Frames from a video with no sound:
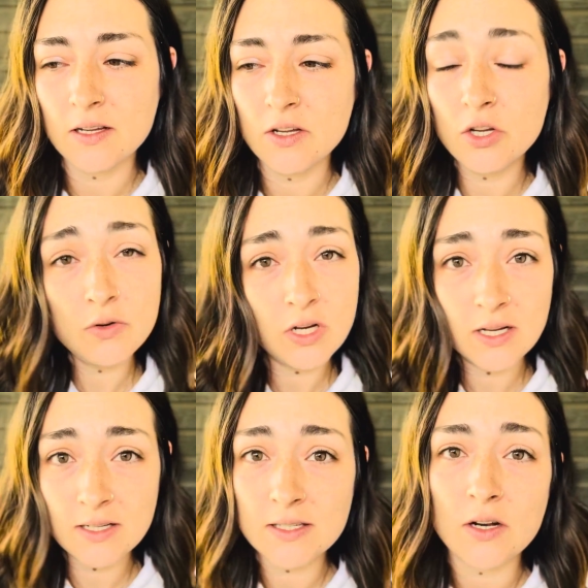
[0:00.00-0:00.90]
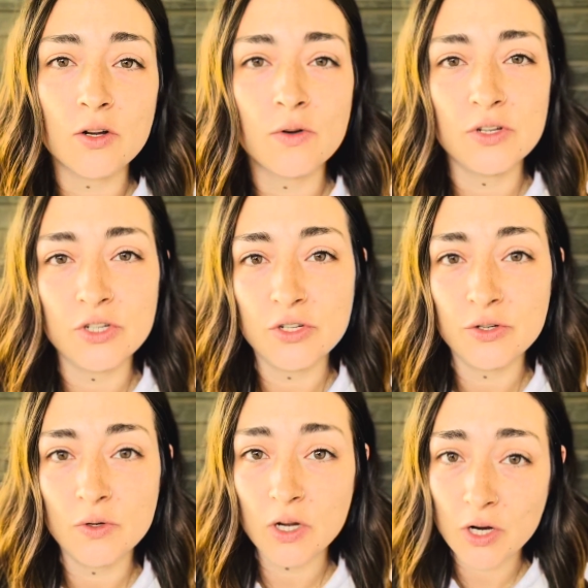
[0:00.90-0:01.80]
unions that are going
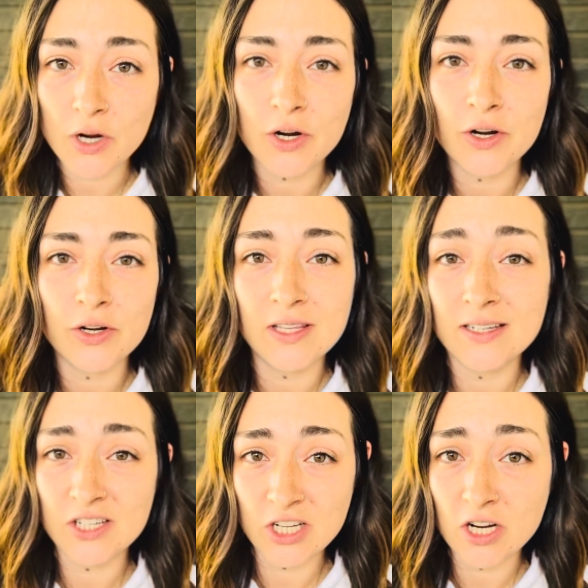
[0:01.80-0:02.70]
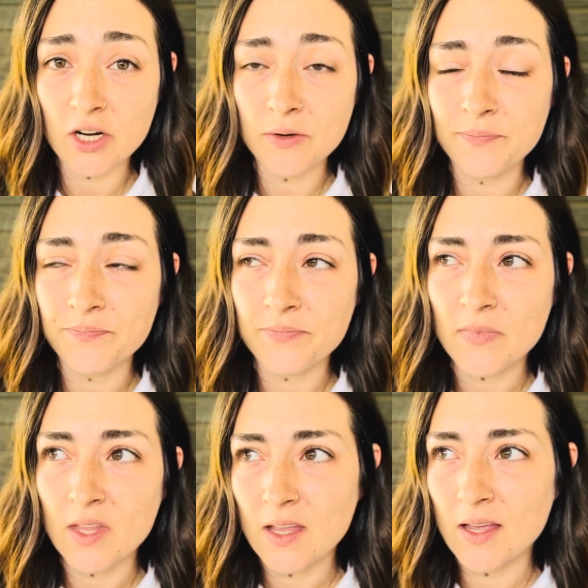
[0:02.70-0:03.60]
to occur this year,
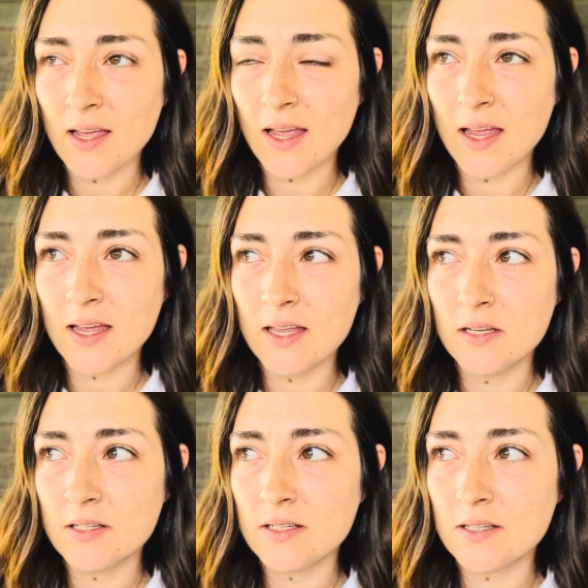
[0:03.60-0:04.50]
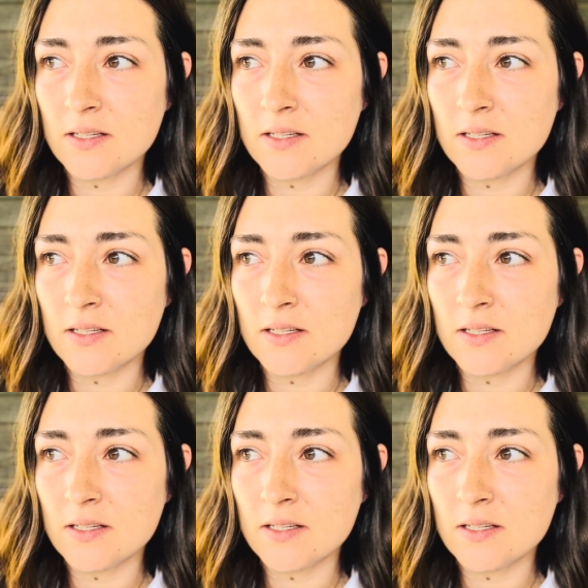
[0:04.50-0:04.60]
and